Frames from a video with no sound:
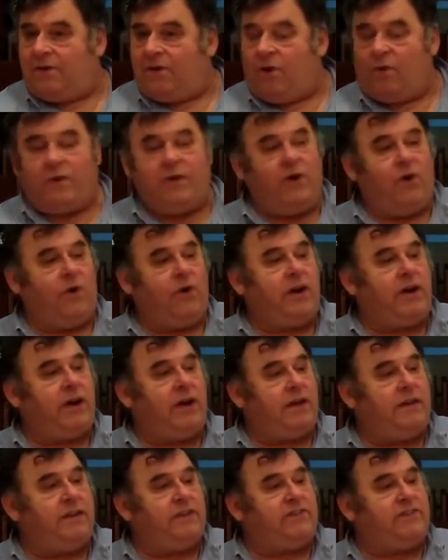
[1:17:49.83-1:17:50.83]
or we all get
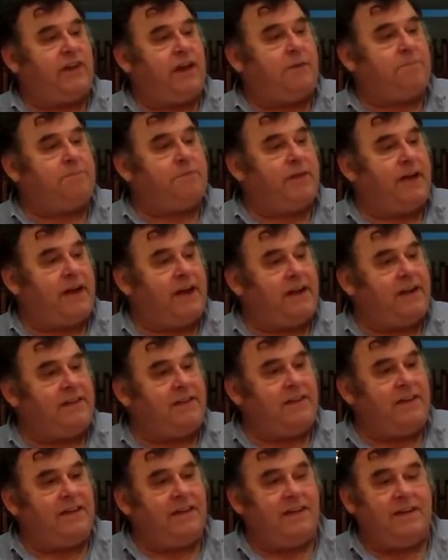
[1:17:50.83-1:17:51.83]
on the same
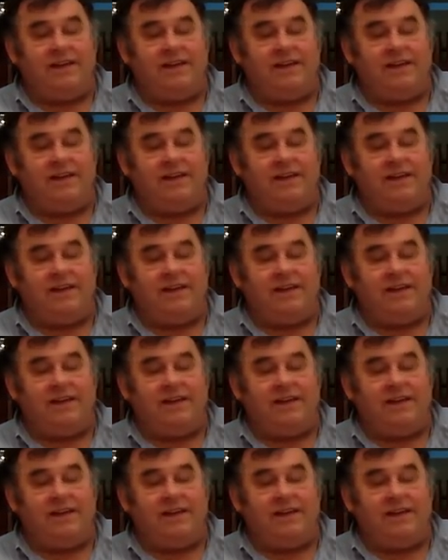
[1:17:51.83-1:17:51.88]
plane